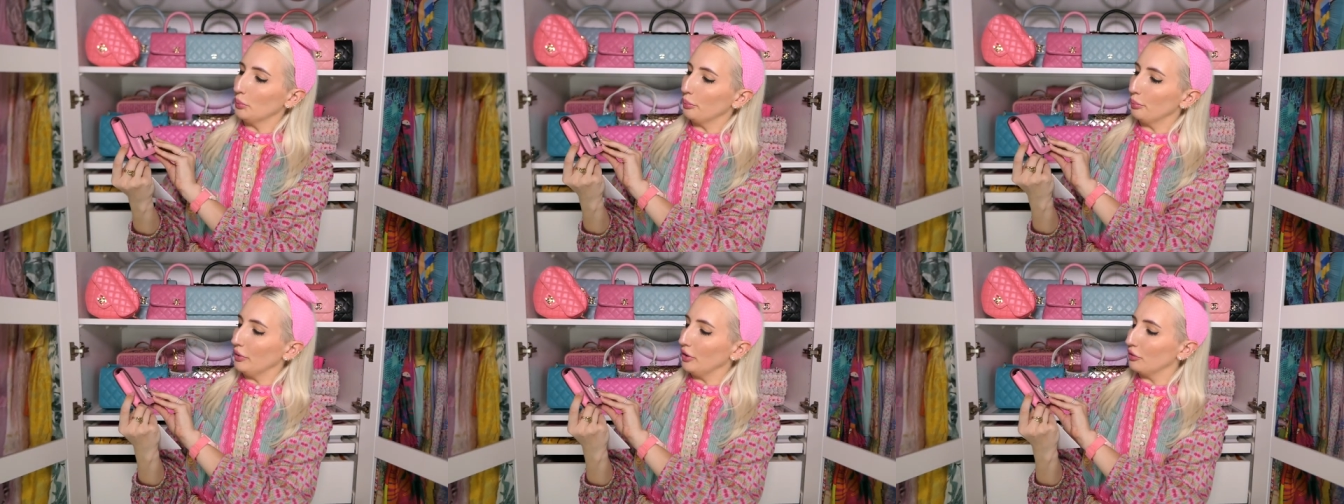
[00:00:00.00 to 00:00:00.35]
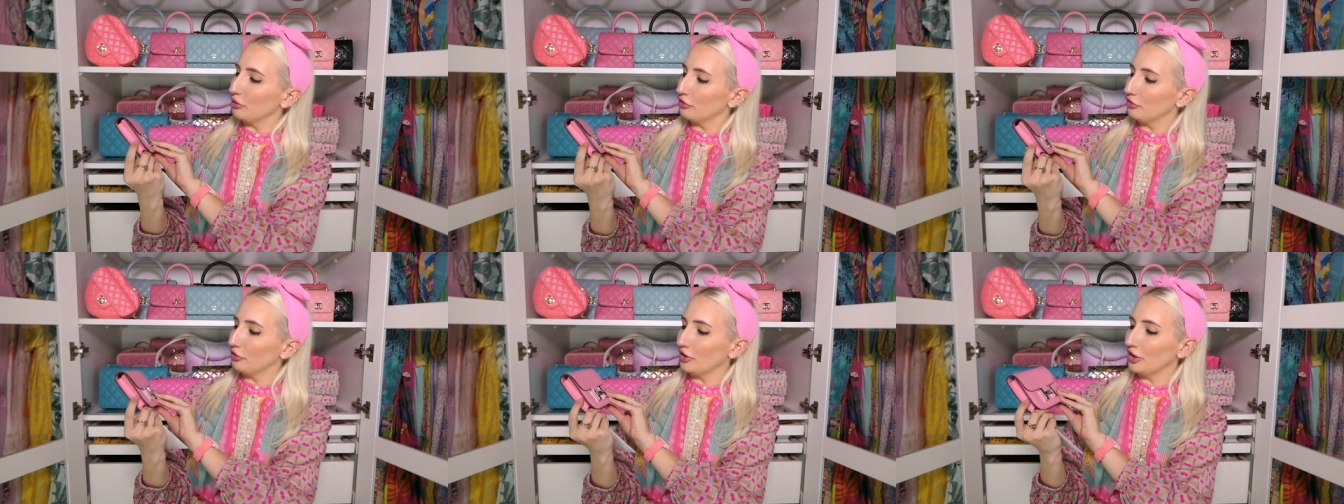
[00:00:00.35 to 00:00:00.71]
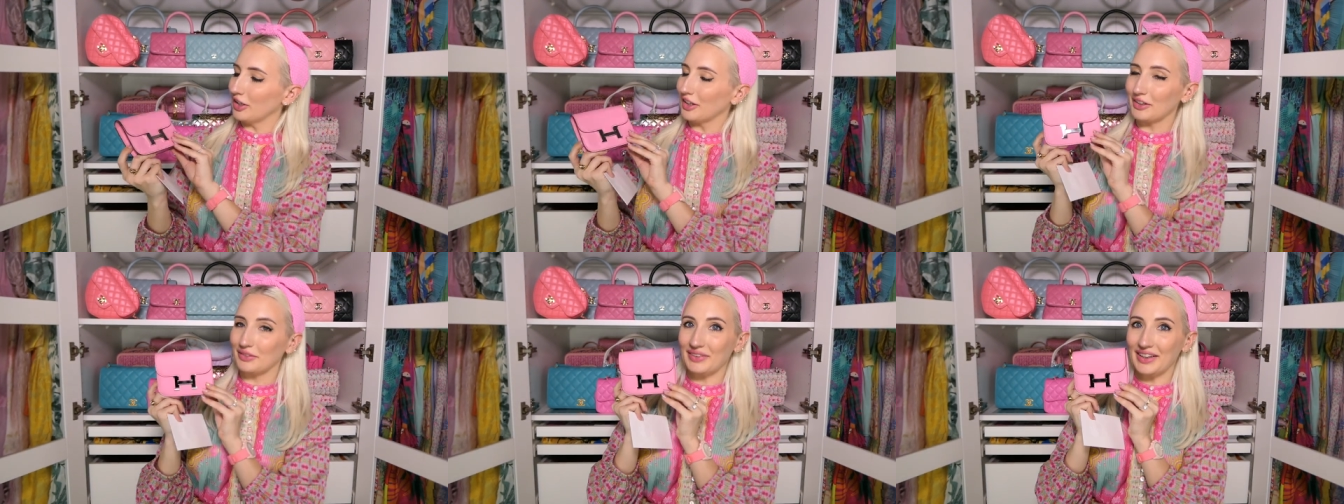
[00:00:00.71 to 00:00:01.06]
beautiful
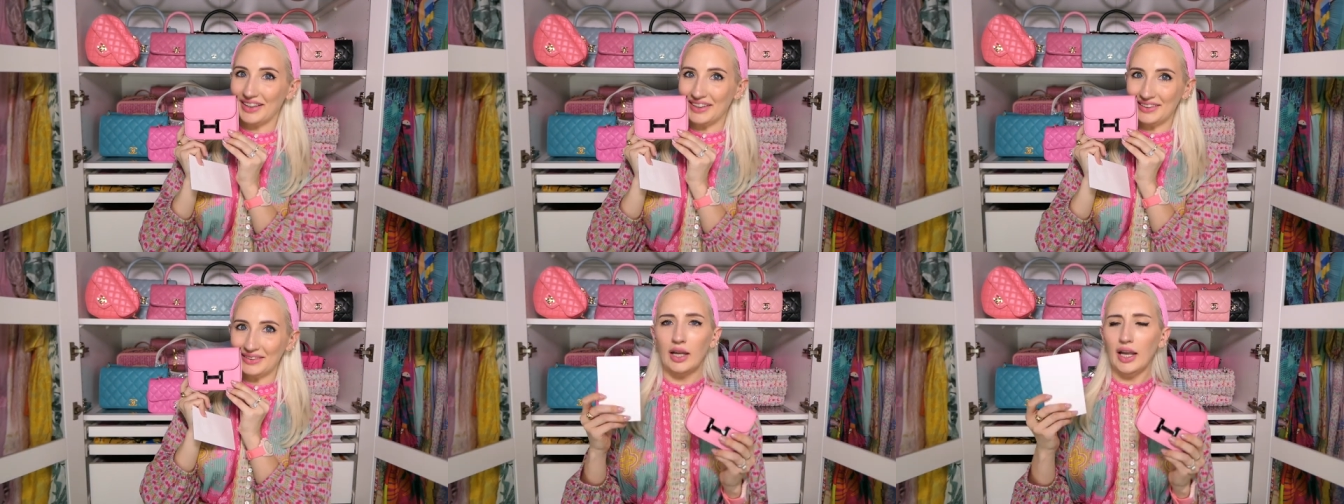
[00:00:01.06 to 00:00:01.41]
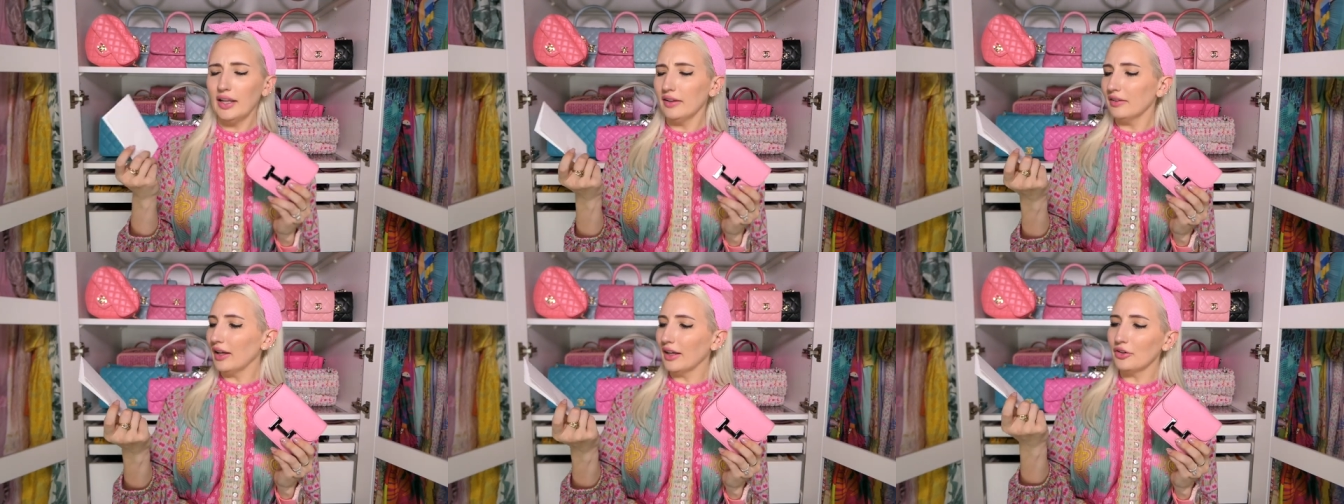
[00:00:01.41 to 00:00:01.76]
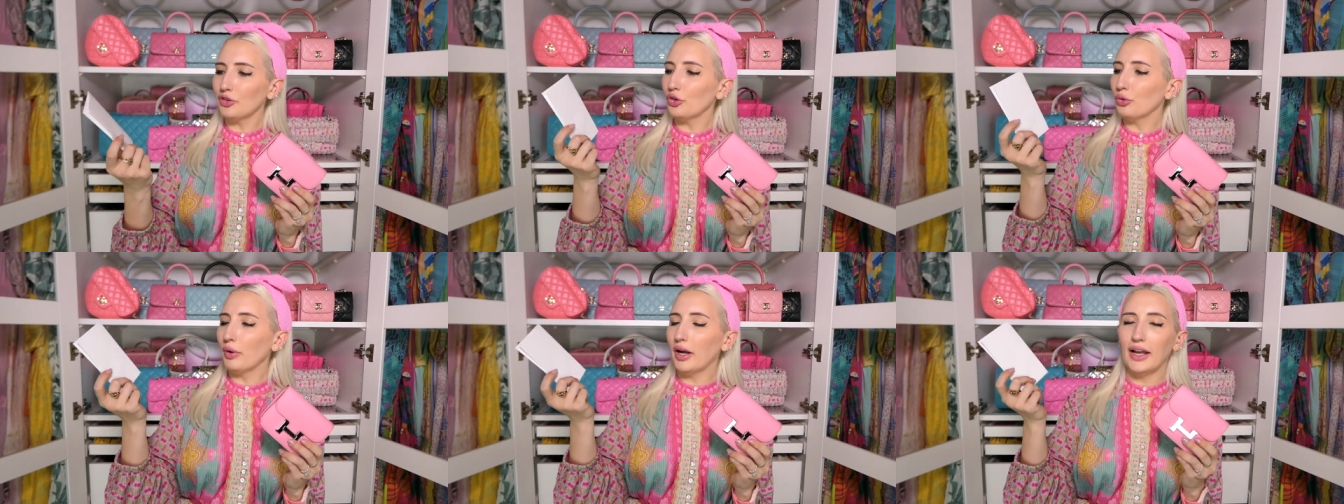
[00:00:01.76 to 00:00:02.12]
hardware. And I
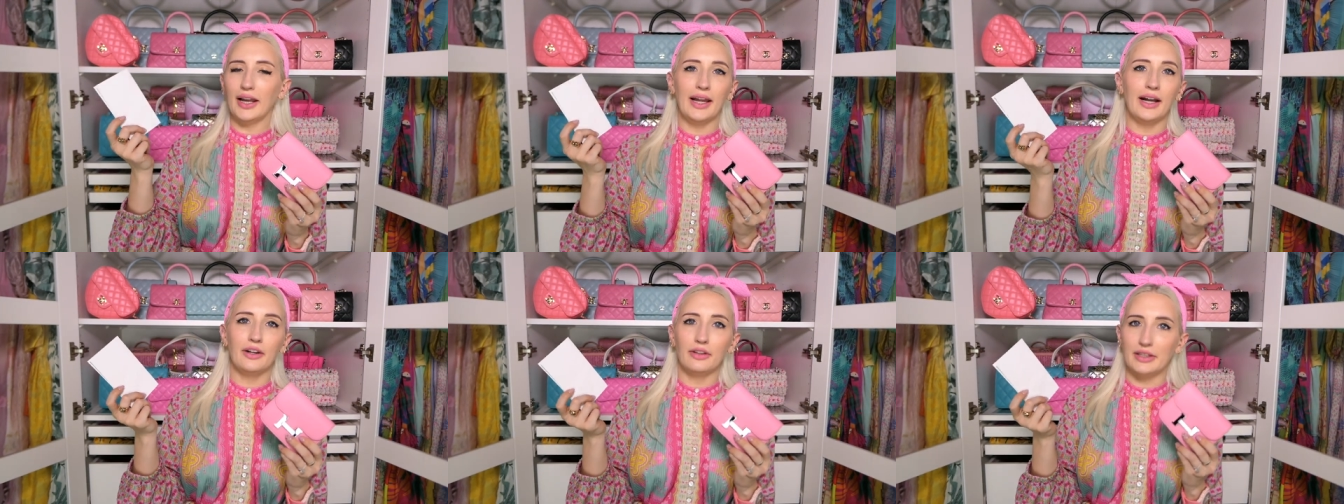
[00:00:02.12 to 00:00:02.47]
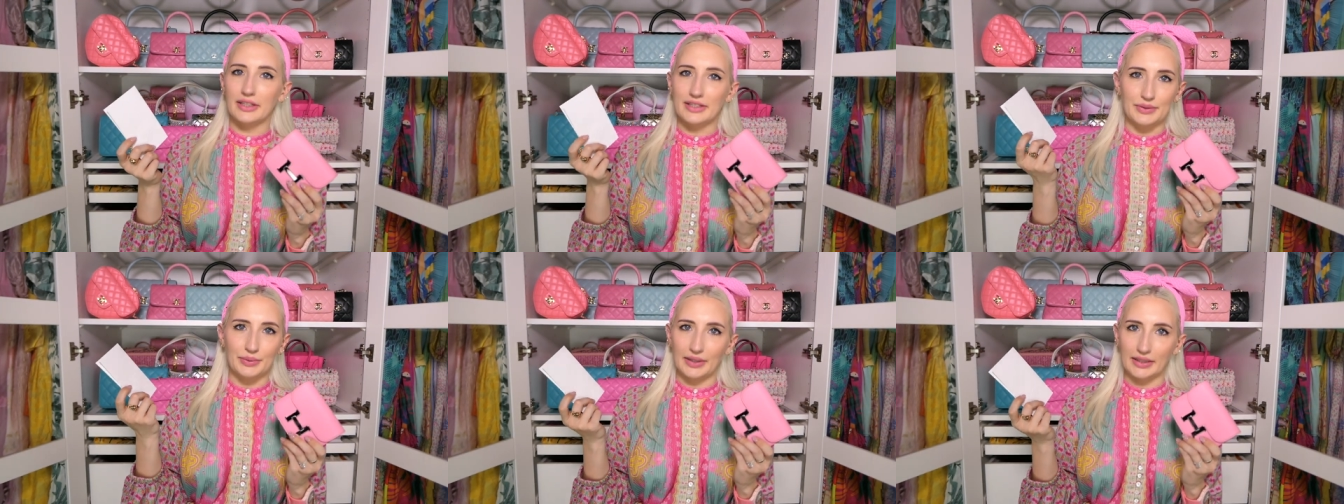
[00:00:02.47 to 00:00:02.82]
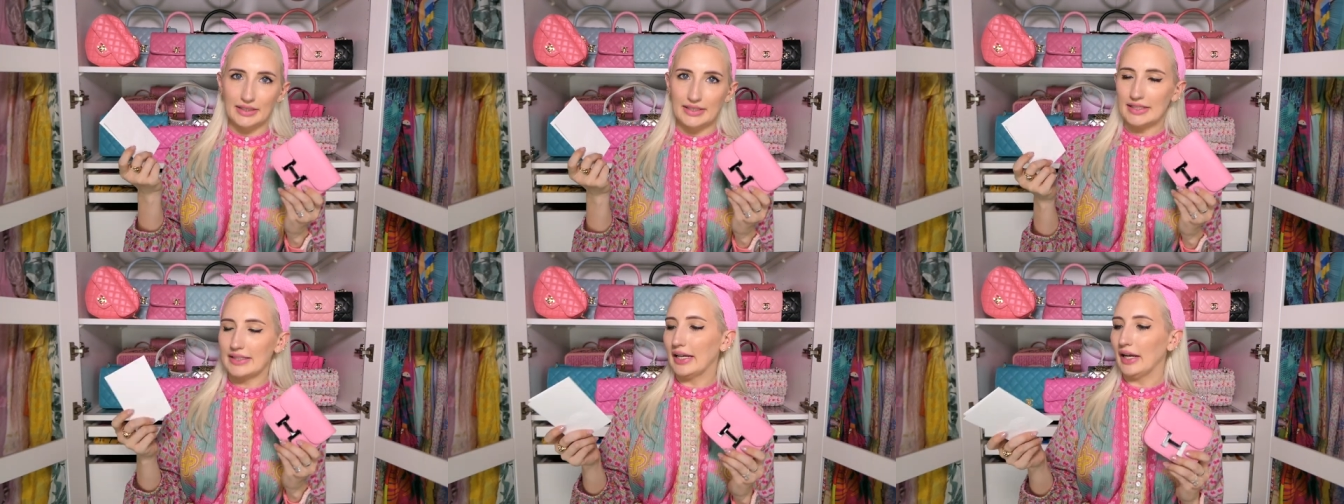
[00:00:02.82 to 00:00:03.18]
don't know why I held this while
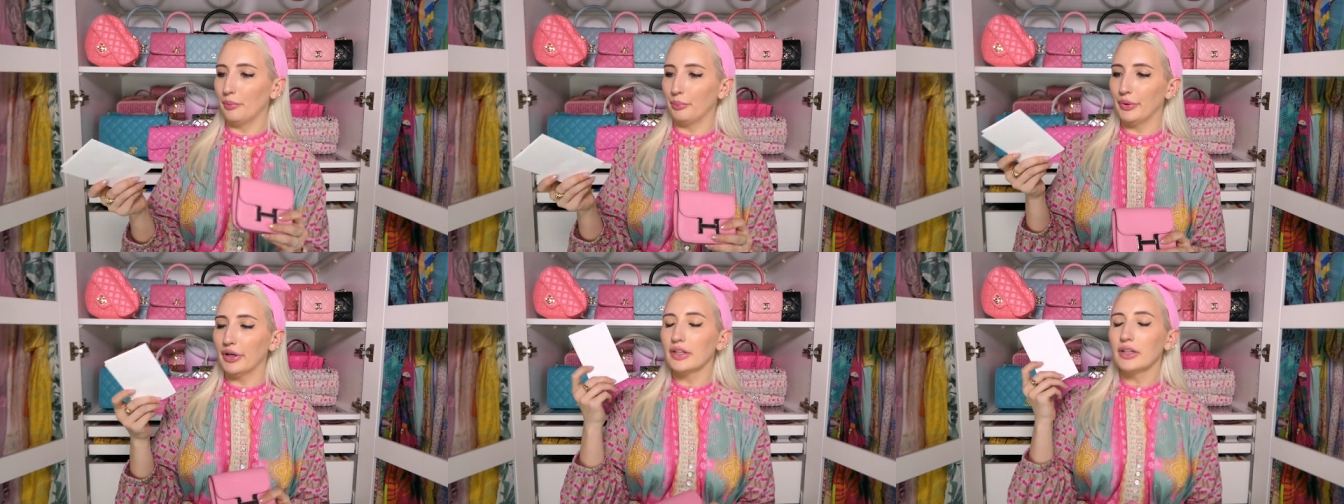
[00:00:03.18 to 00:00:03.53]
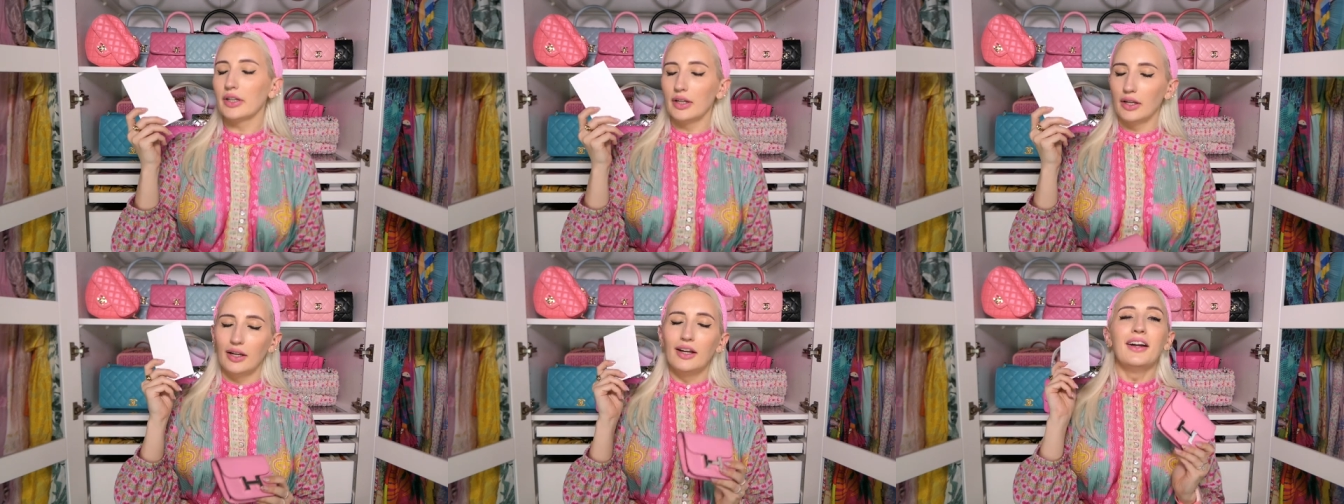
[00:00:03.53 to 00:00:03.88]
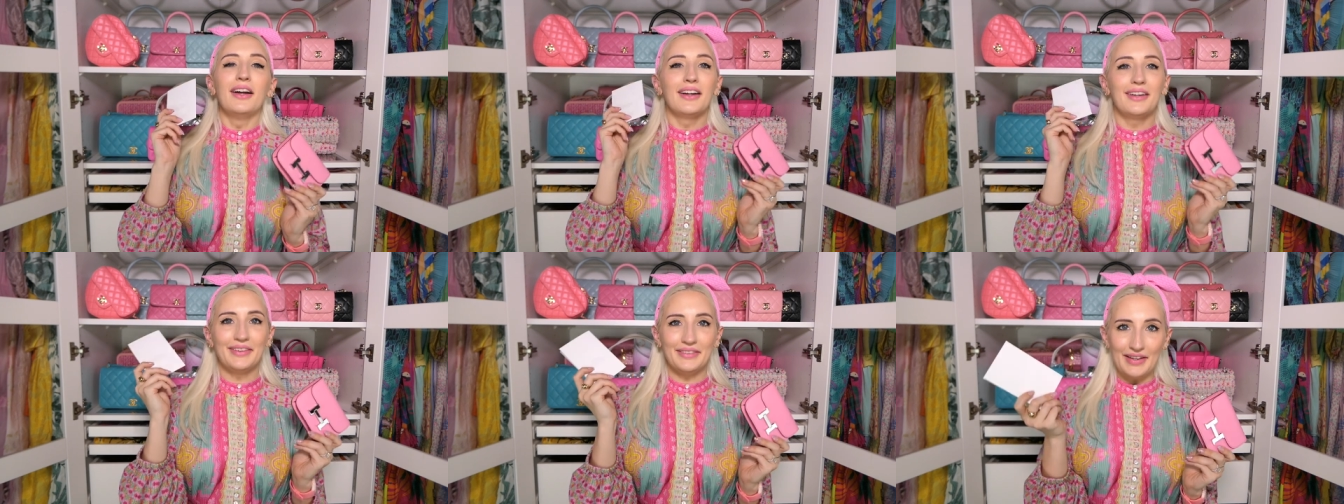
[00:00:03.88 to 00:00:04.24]
I did that, but
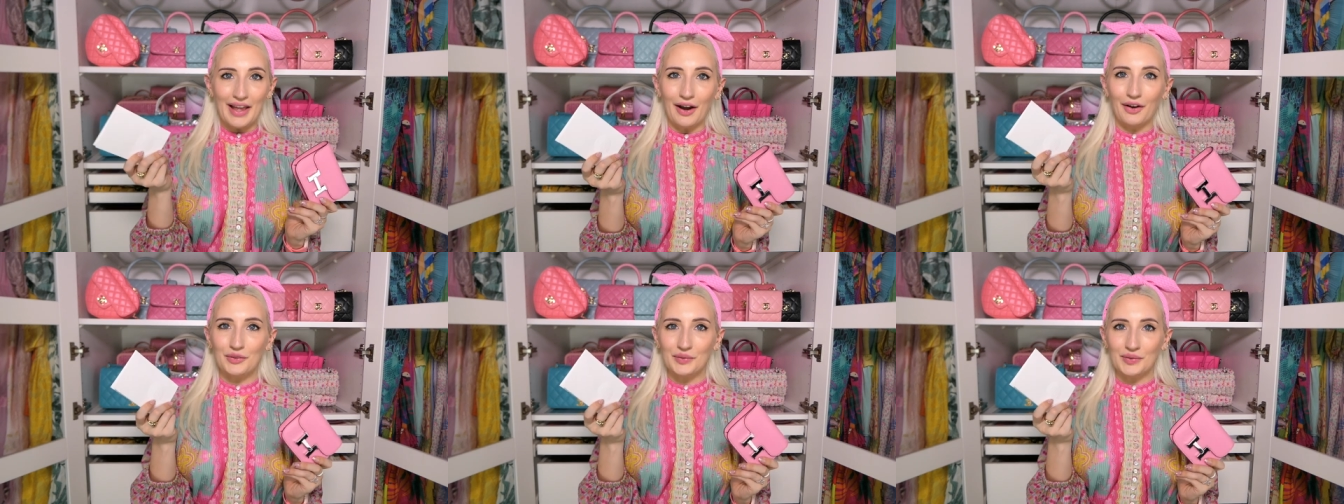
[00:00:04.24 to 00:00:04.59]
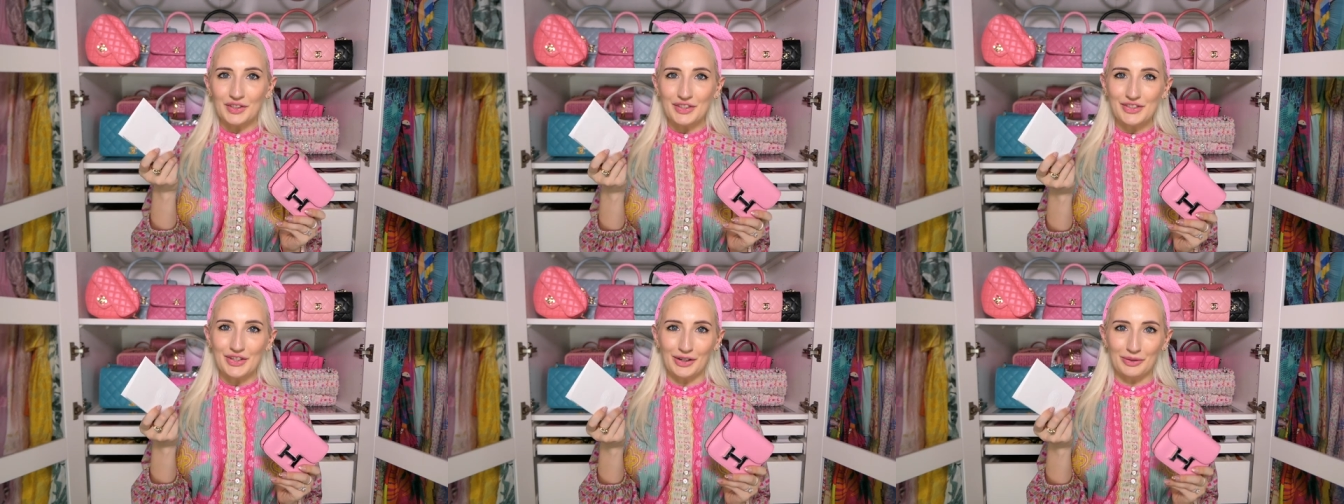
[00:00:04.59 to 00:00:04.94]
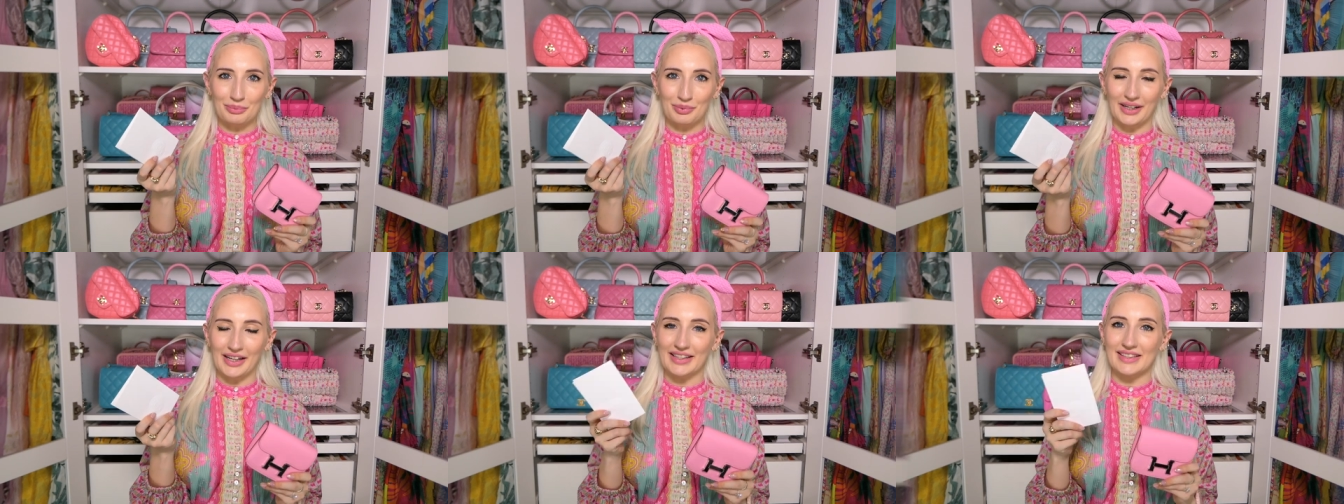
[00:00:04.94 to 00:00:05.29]
now I'm going to talk
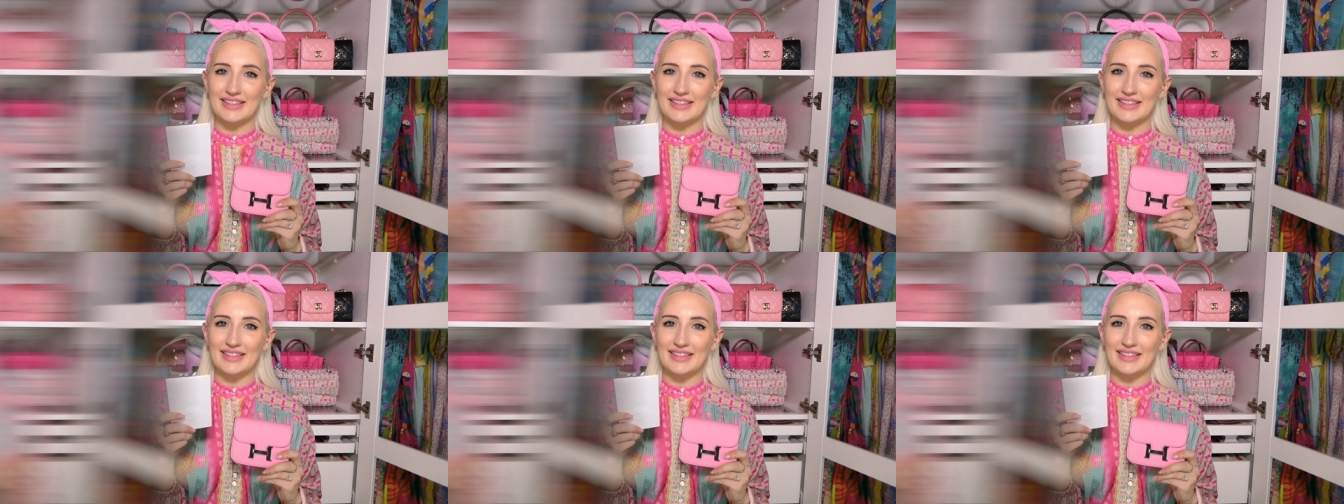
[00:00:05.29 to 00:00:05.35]
price.